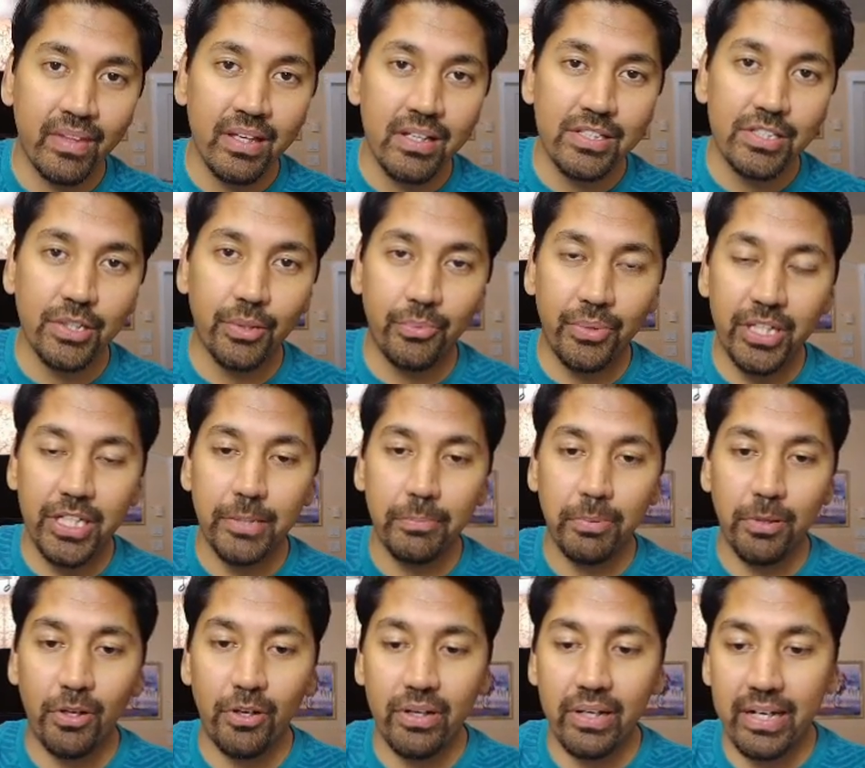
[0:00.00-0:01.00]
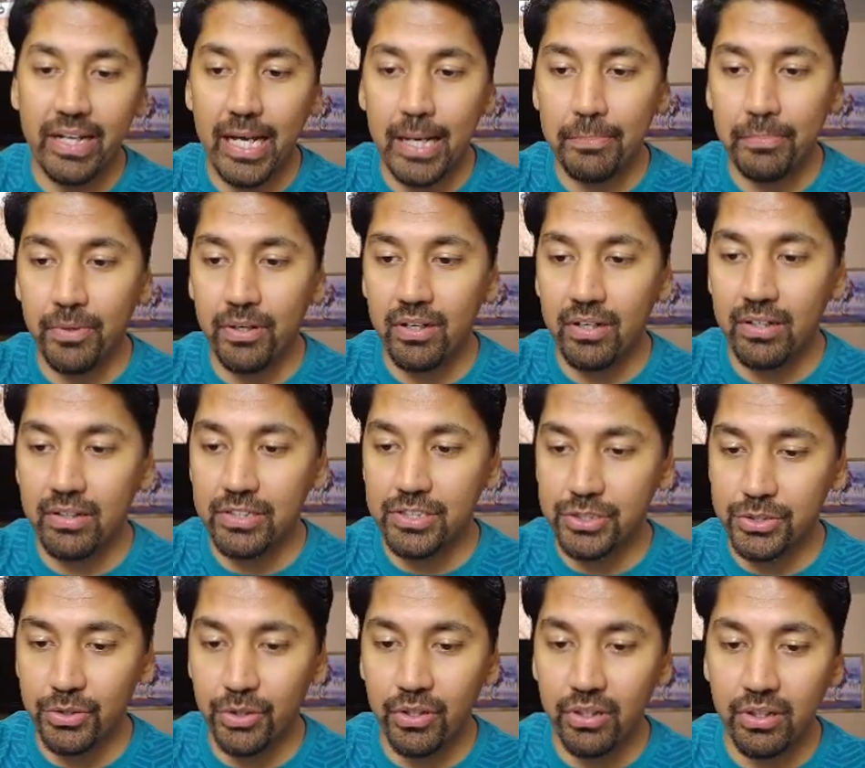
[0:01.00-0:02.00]
So we deploy an app on our
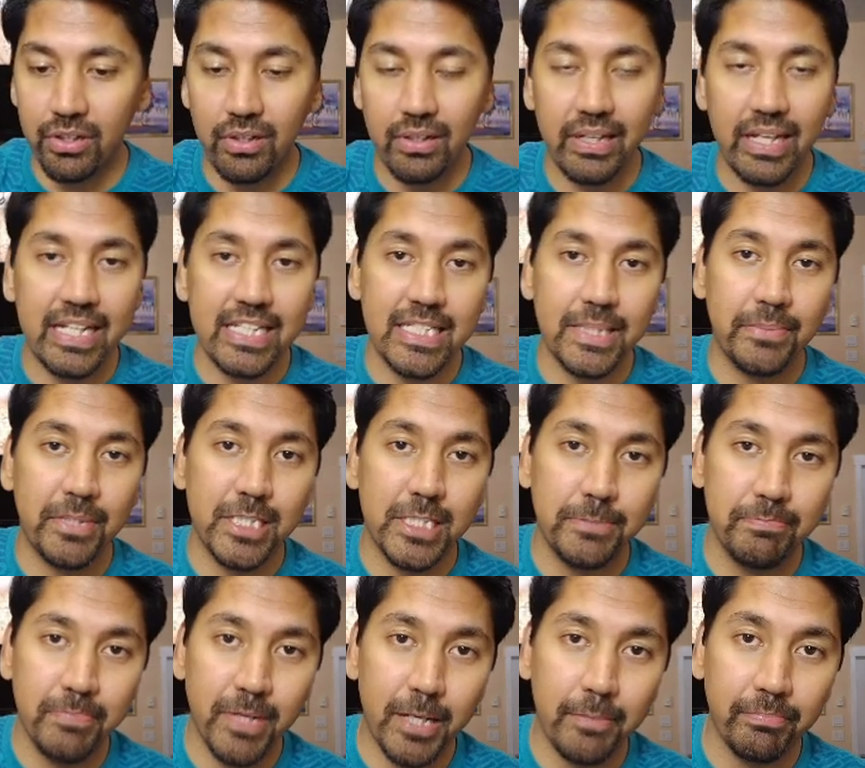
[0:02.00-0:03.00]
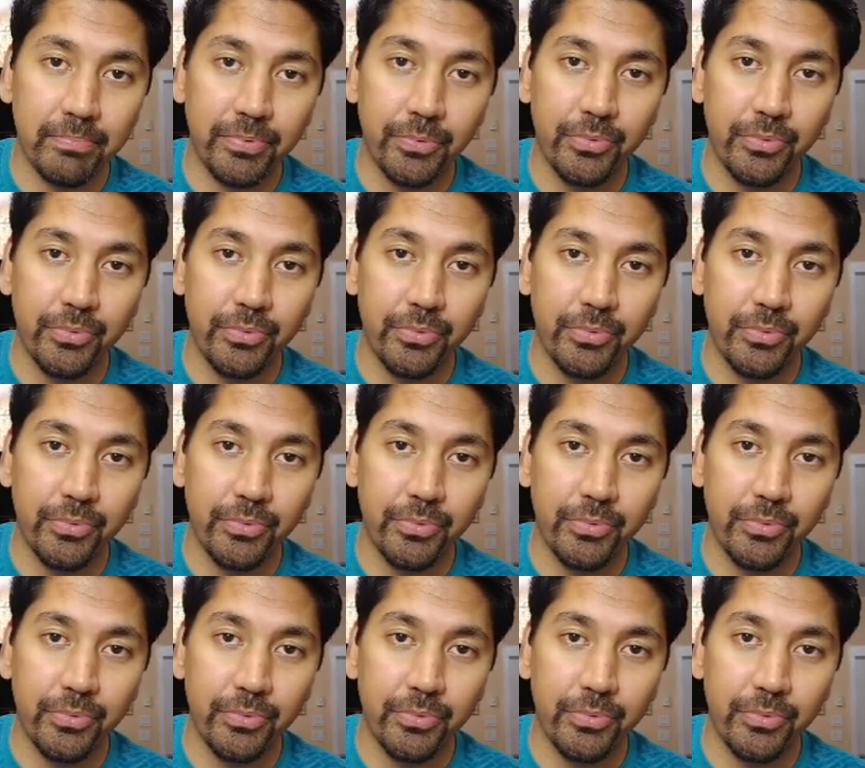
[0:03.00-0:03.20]
store called SMS Bump,